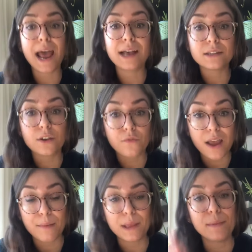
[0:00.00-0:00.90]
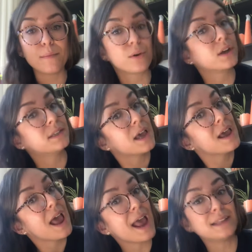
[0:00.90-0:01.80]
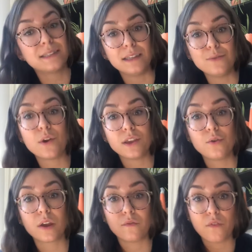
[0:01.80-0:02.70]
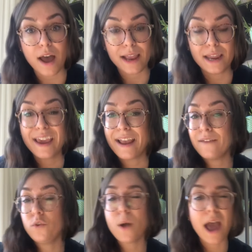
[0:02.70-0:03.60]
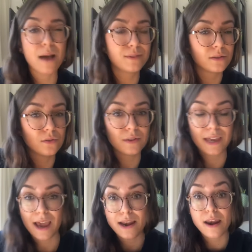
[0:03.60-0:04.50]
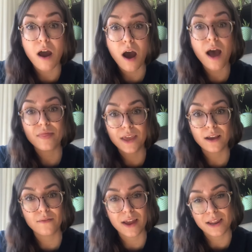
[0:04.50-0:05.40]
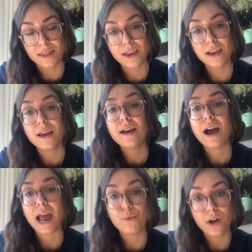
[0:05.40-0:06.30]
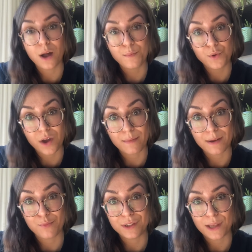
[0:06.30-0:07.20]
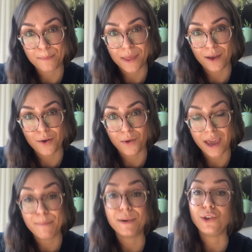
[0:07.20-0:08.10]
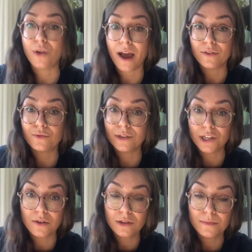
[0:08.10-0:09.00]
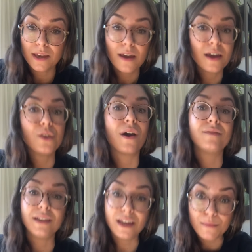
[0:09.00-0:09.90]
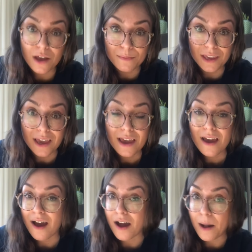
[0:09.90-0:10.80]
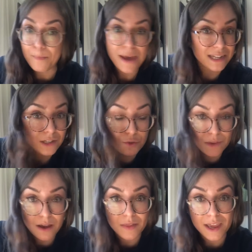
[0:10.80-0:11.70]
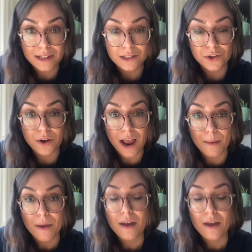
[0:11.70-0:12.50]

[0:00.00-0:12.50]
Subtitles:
ask your family members, and see what you can find. If you absolutely cannot think of anything, I will help you come up with something, okay? But you have to reach out to me, you have to email me, message me on the Instagram,